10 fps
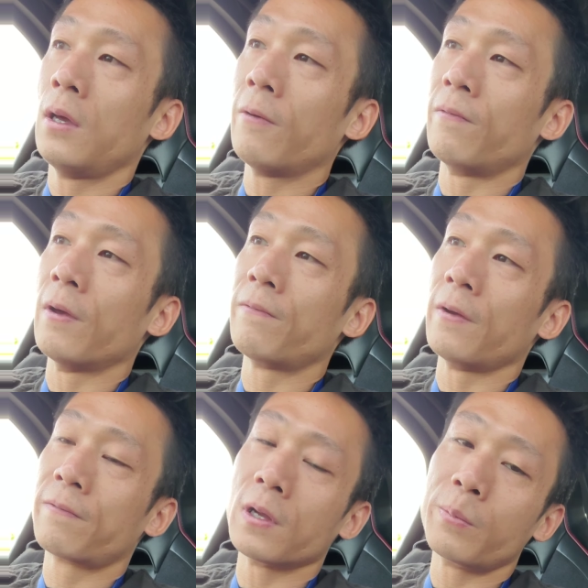
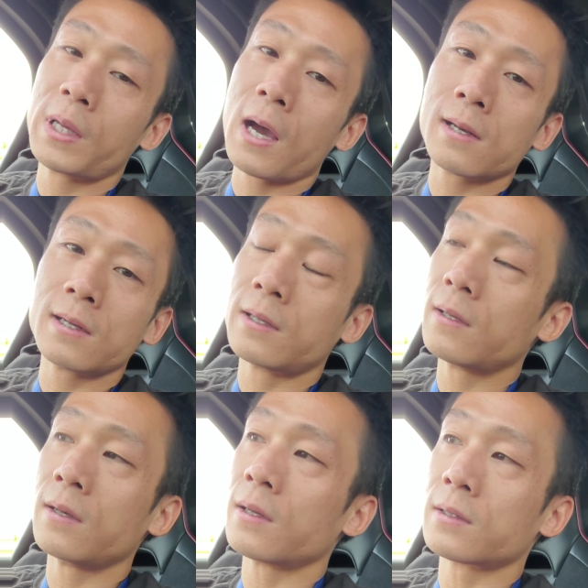if the Miata
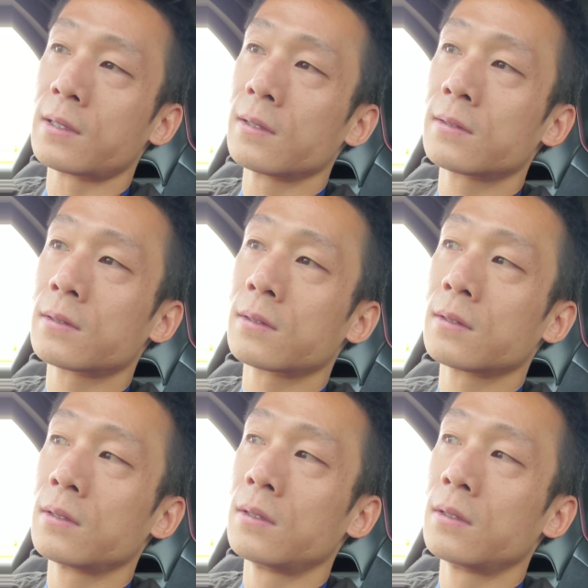didn't exist,